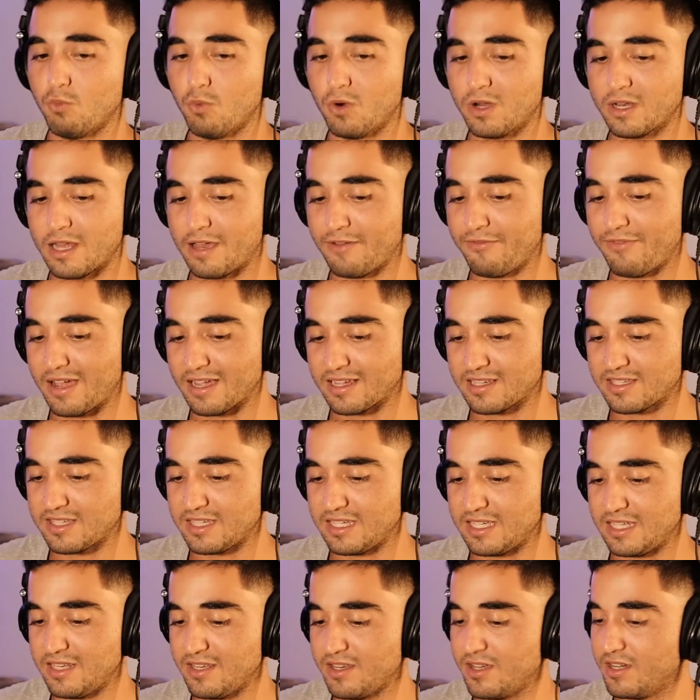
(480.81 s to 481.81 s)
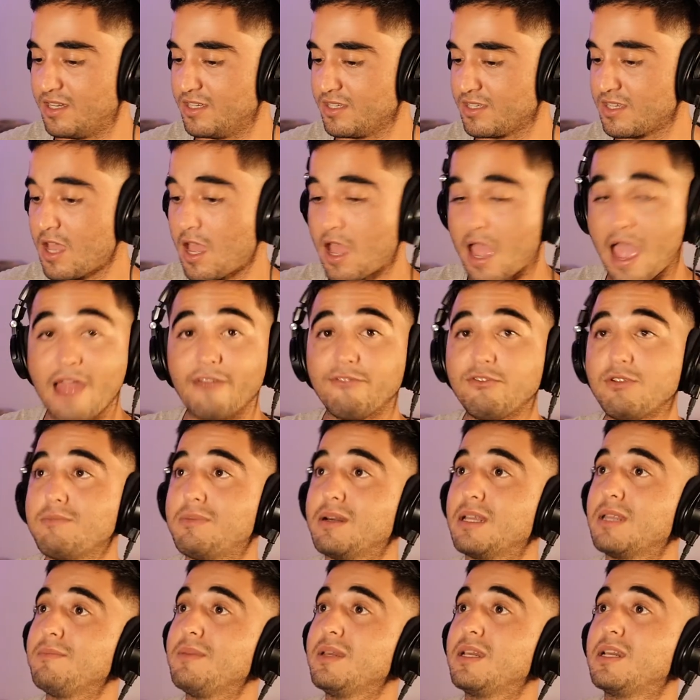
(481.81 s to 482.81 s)
what a vaccine does.
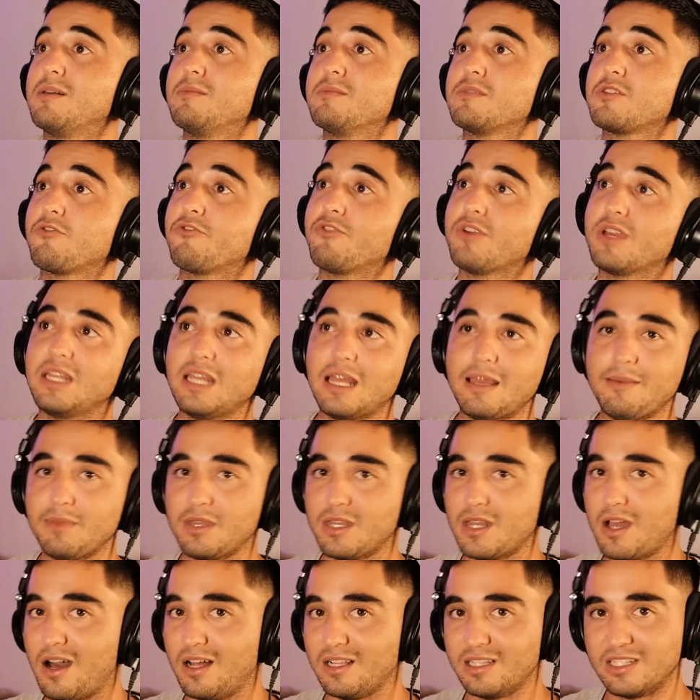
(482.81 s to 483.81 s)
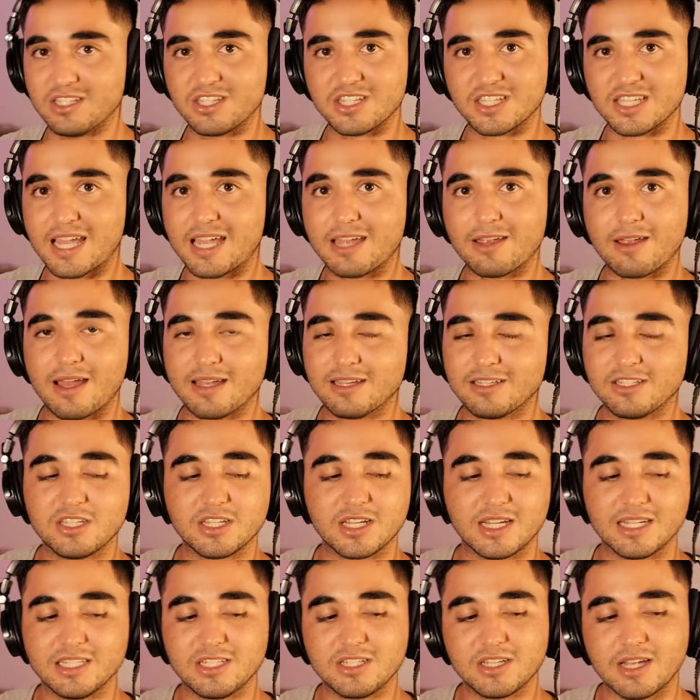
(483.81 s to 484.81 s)
Everybody becomes a freaking immunologist.
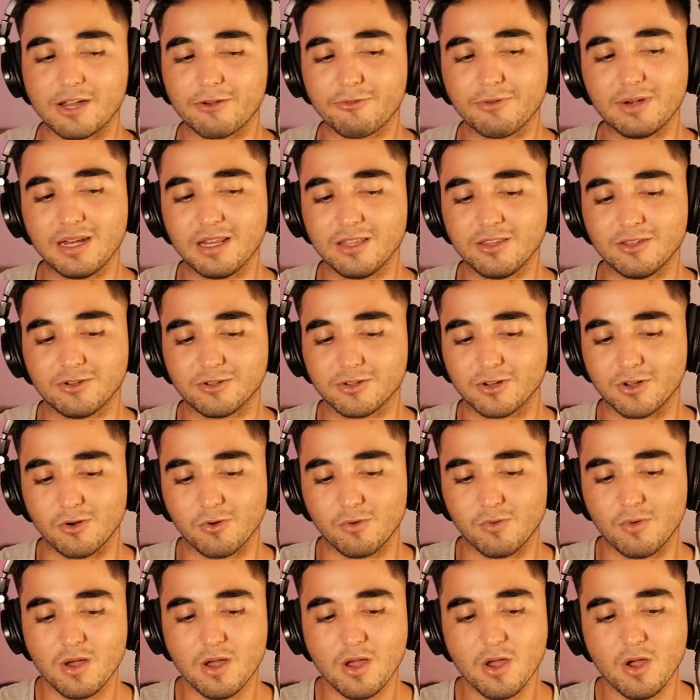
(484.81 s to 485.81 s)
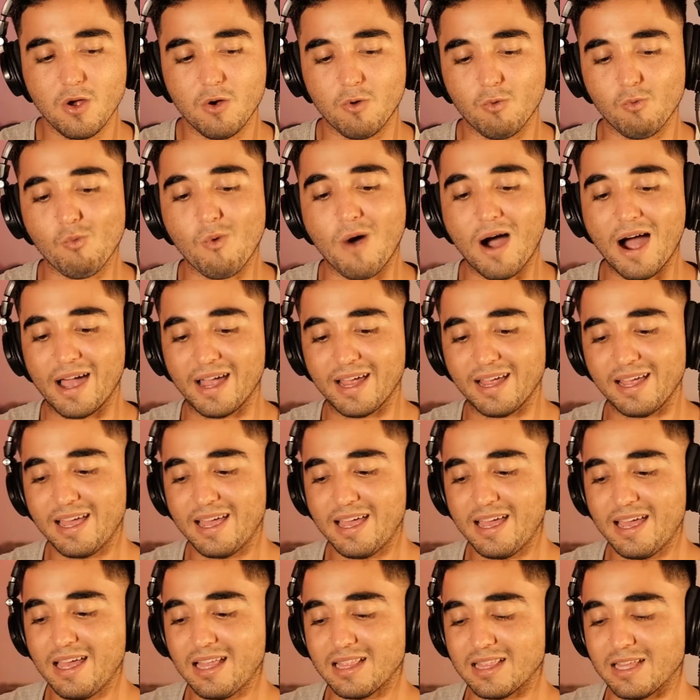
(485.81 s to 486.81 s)
I really don't know why.
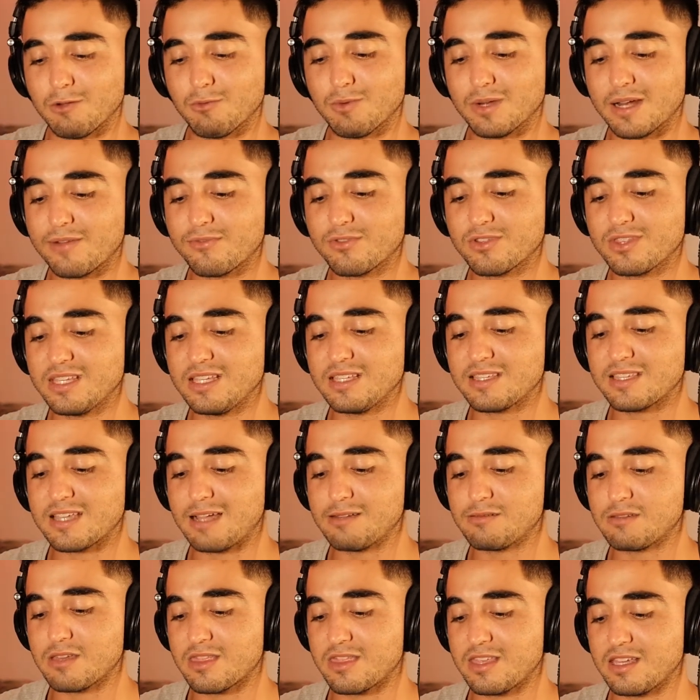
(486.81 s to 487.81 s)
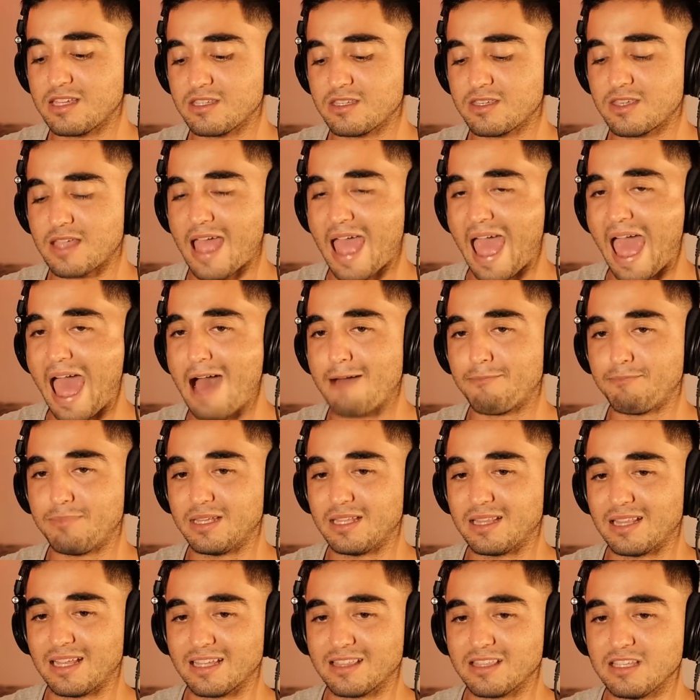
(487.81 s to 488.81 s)
Like whenever these types of things
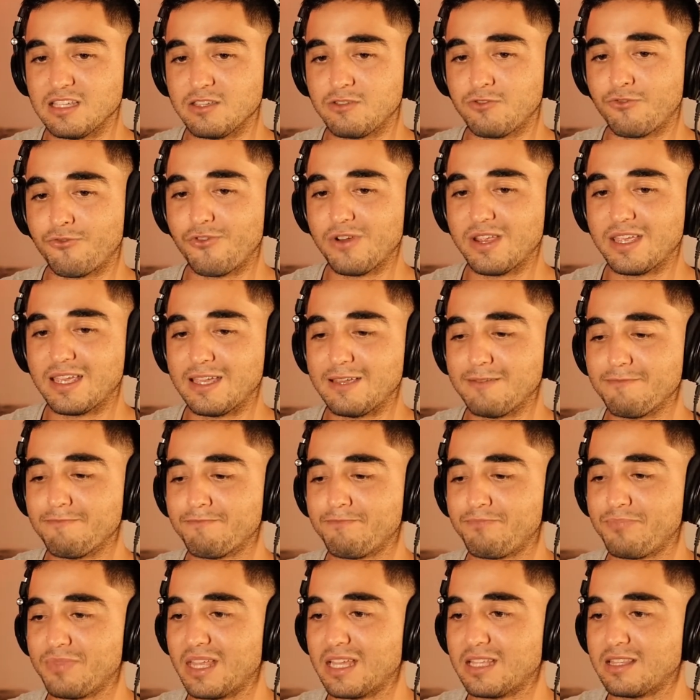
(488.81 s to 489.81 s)
happen, like these freaking